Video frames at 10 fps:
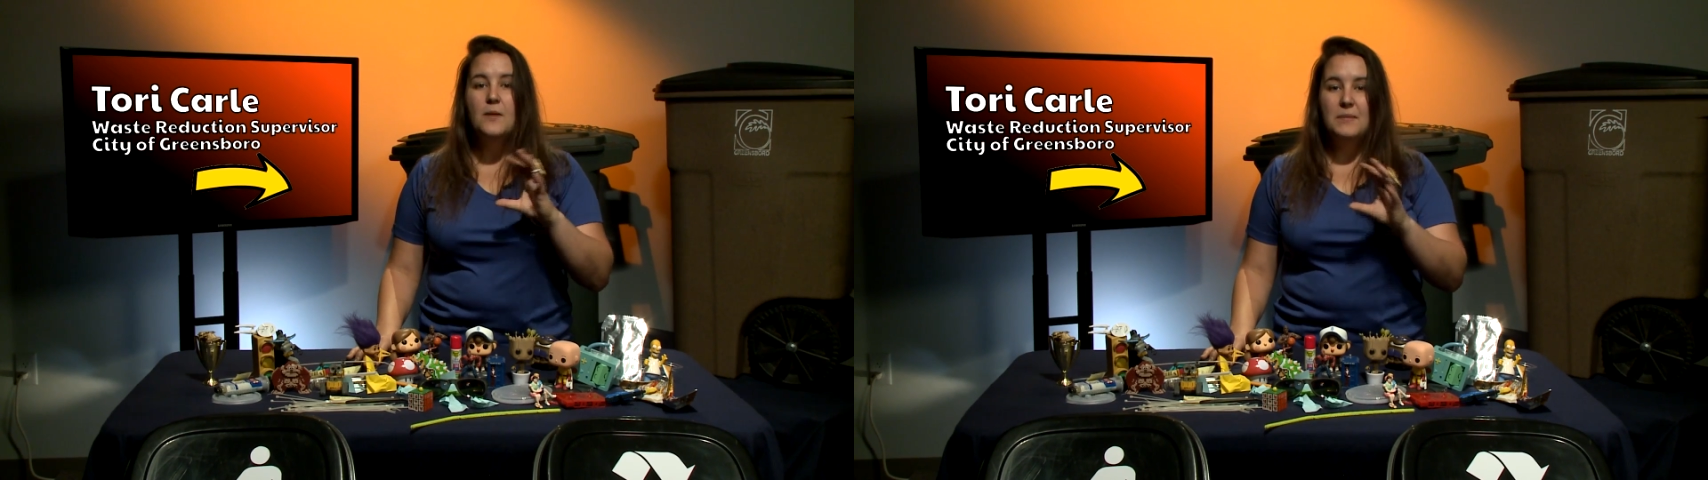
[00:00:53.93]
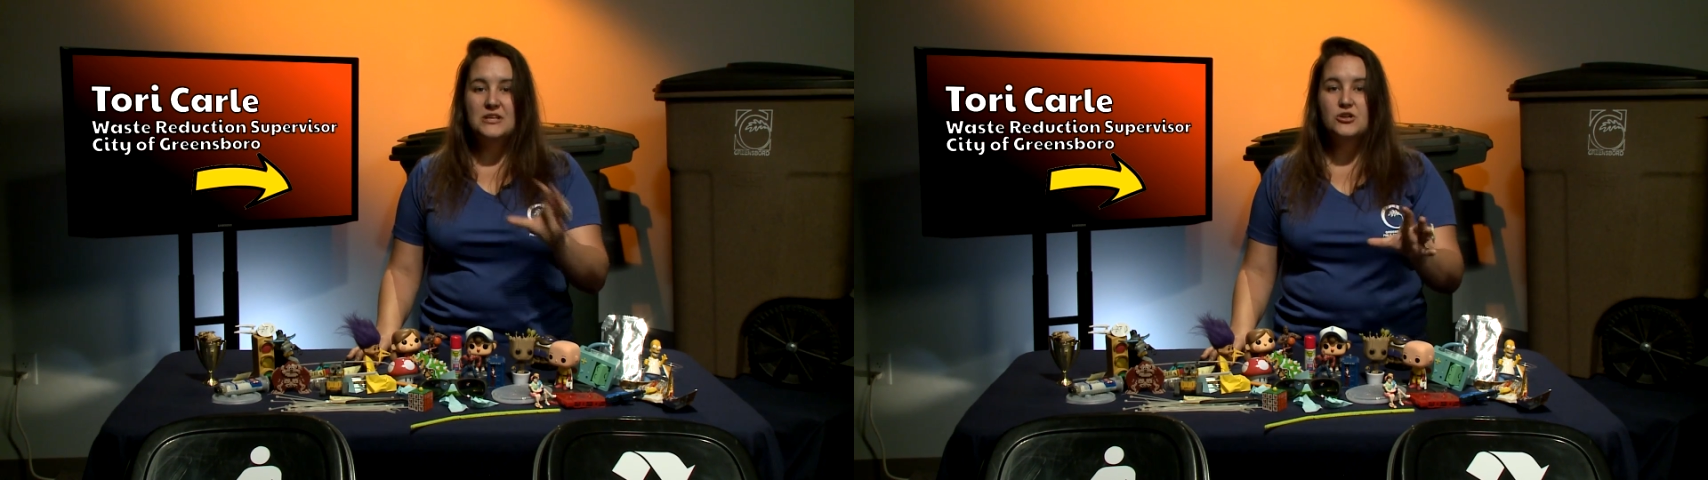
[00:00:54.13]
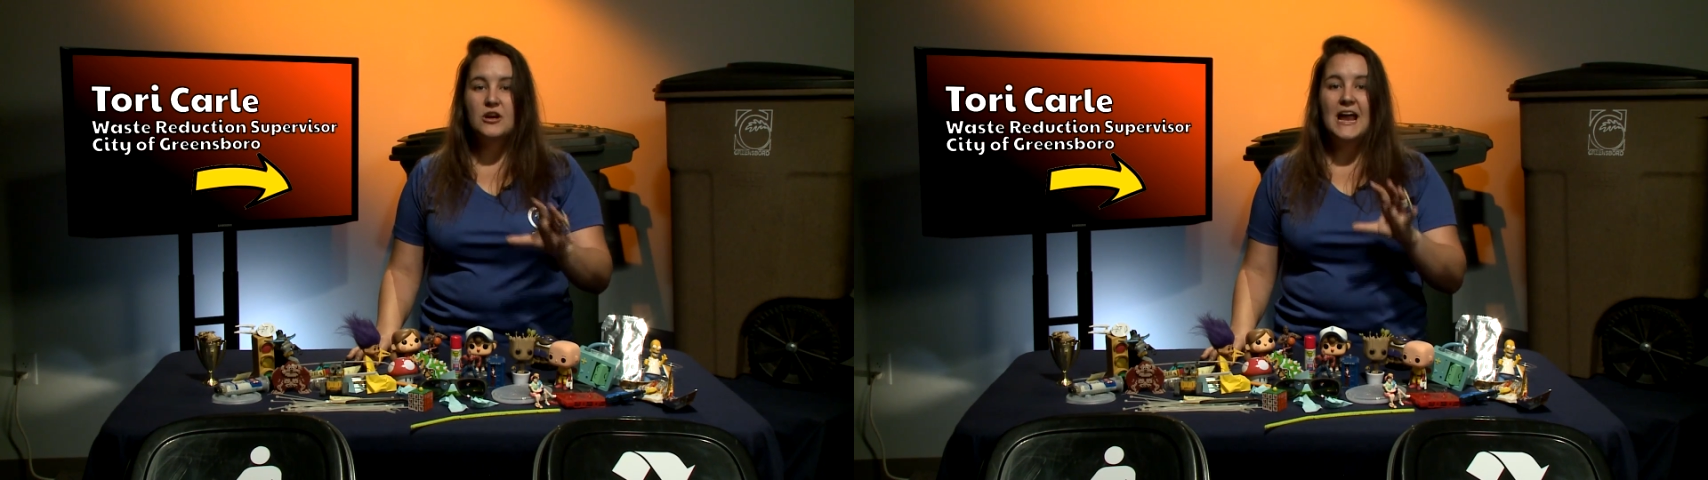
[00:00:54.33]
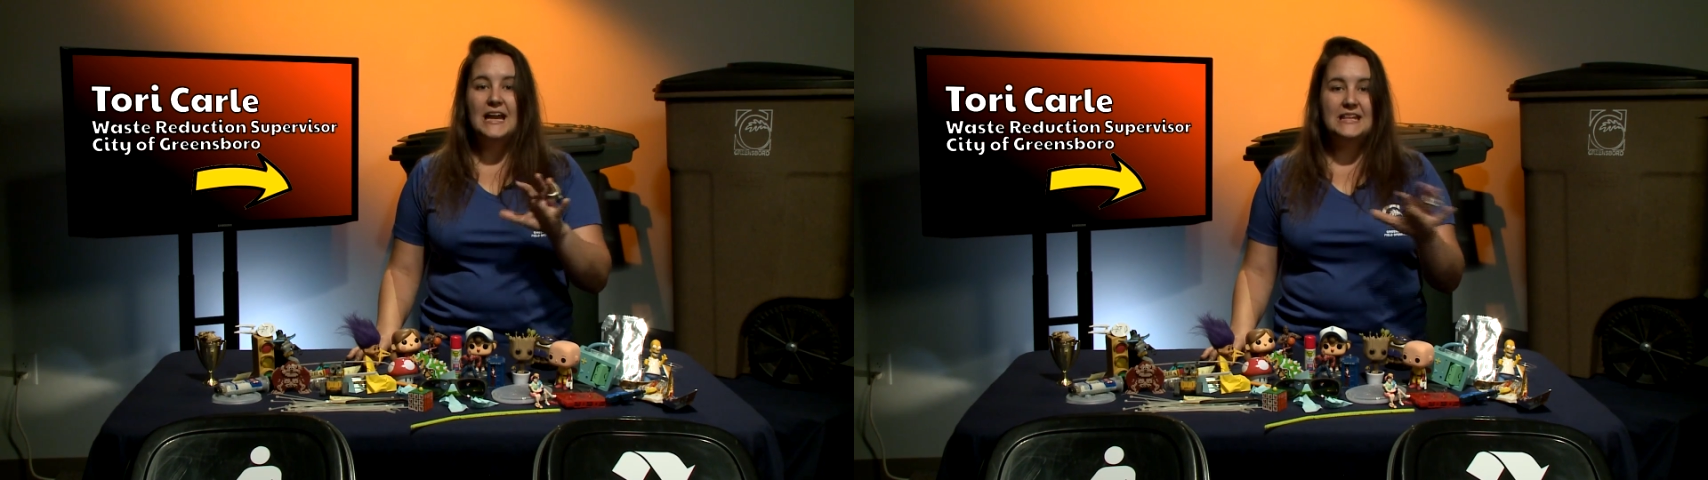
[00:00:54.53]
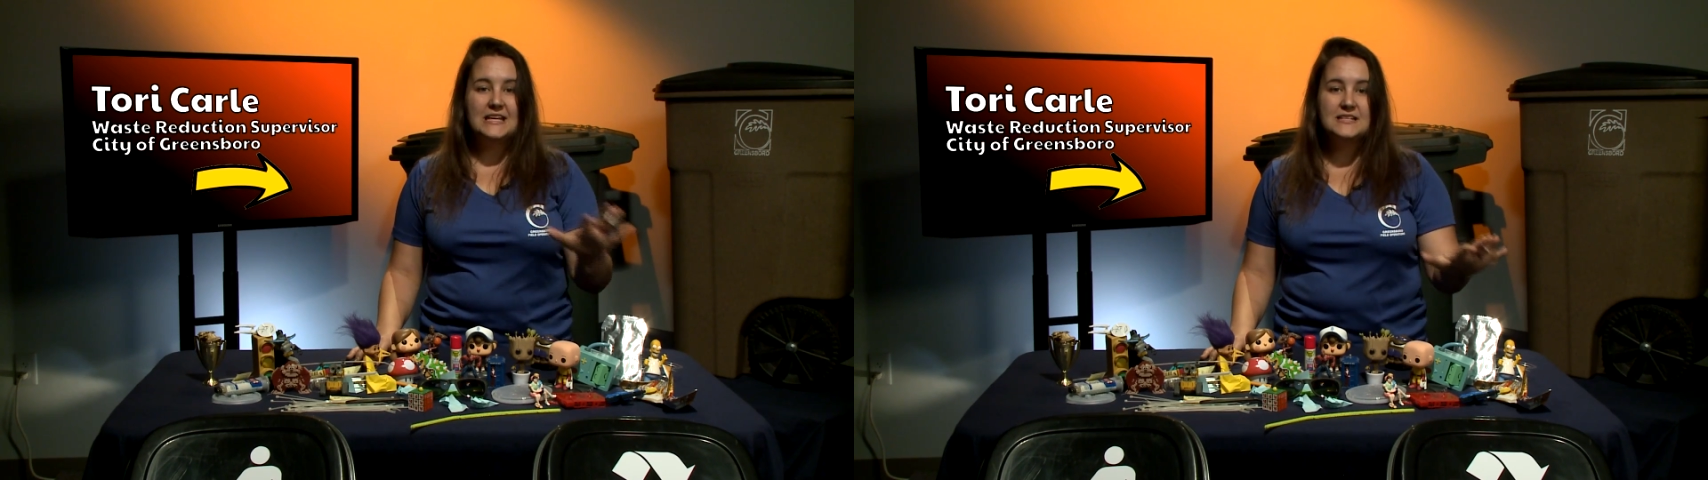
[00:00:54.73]
Make sure
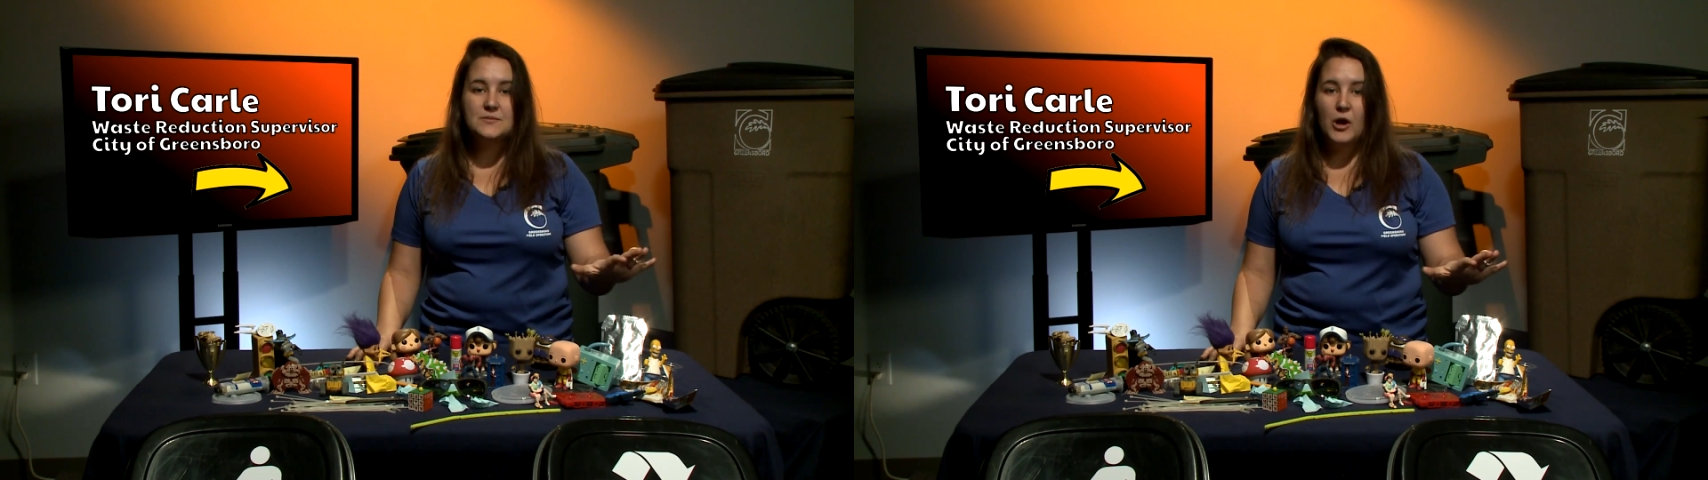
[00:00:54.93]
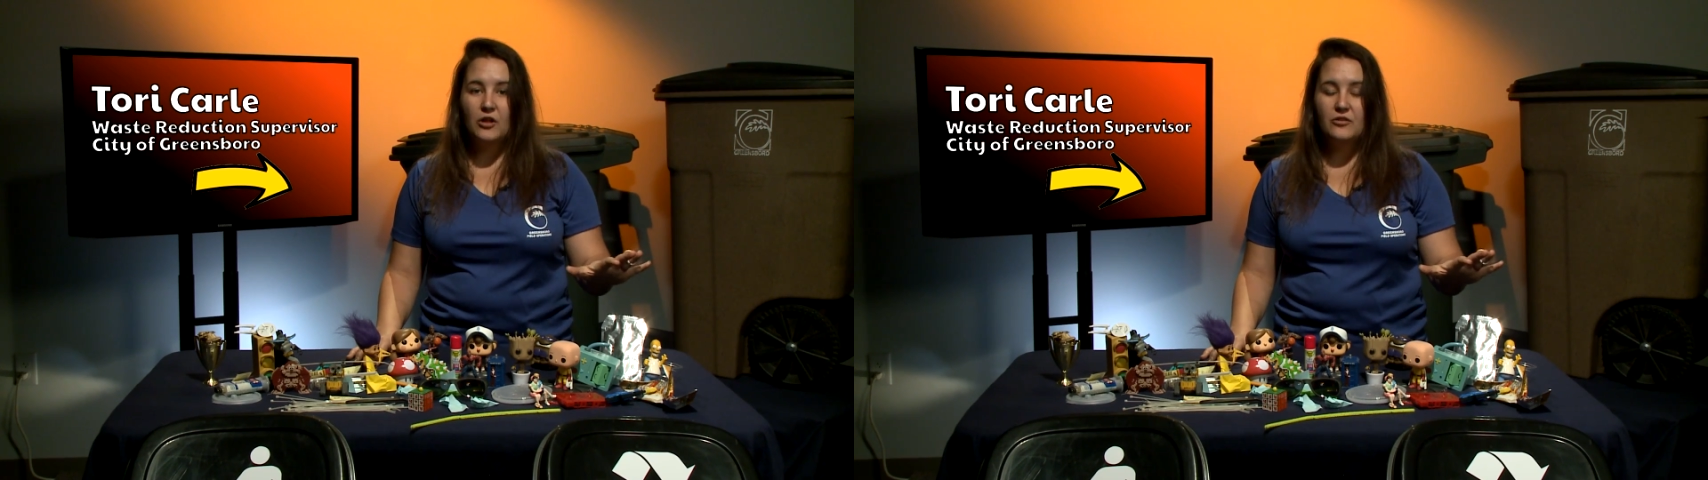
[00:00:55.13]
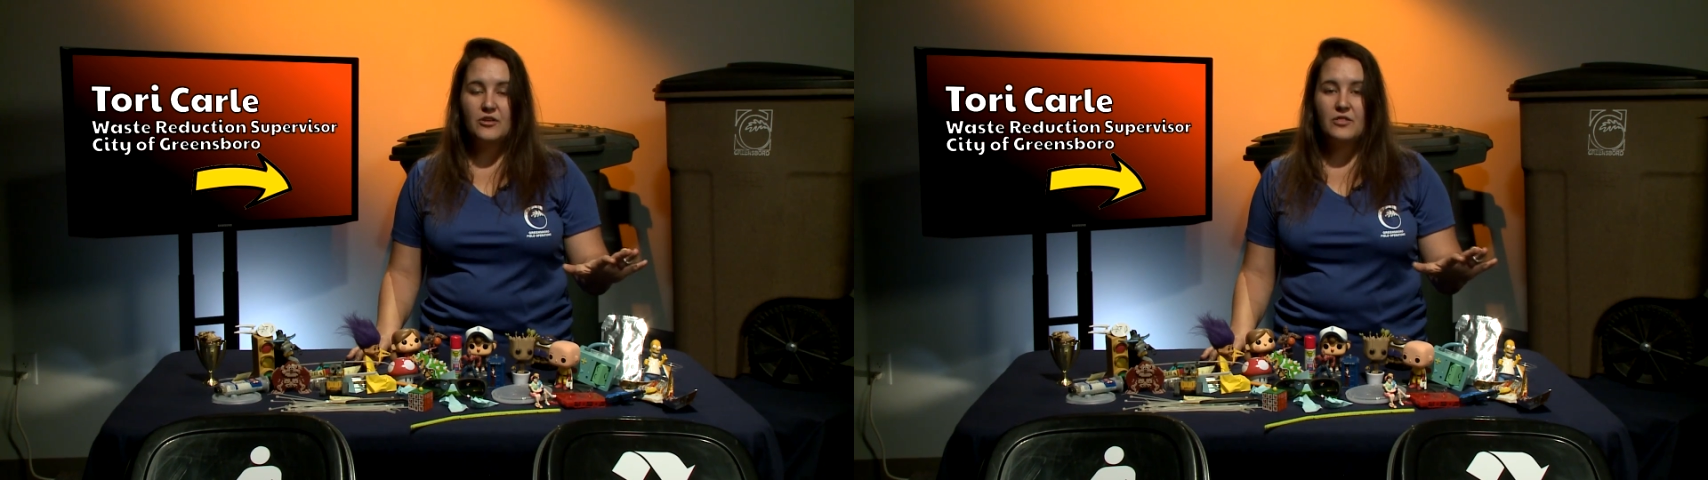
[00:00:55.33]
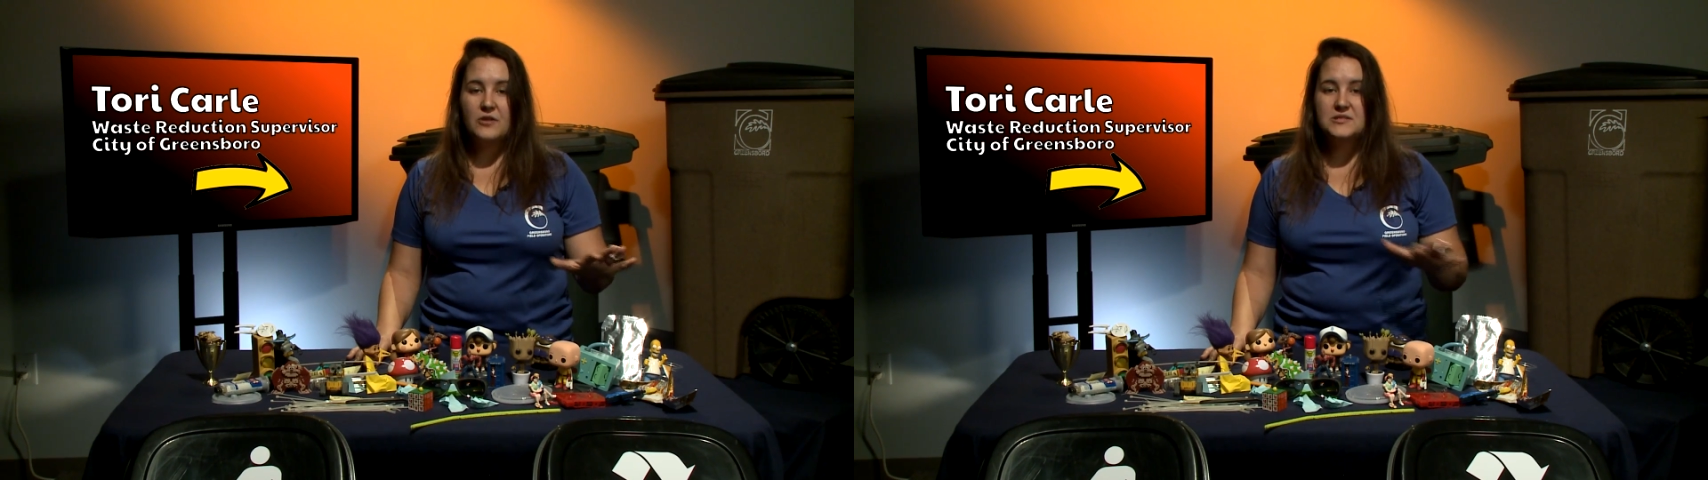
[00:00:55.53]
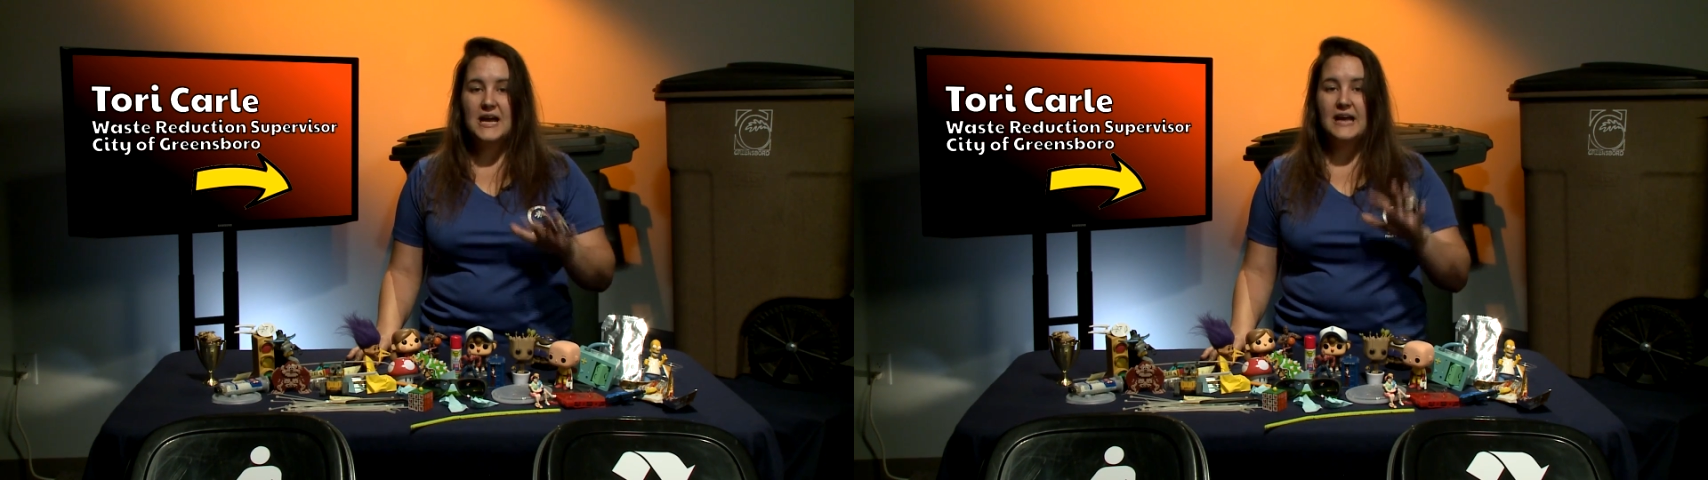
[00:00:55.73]
anything smaller than those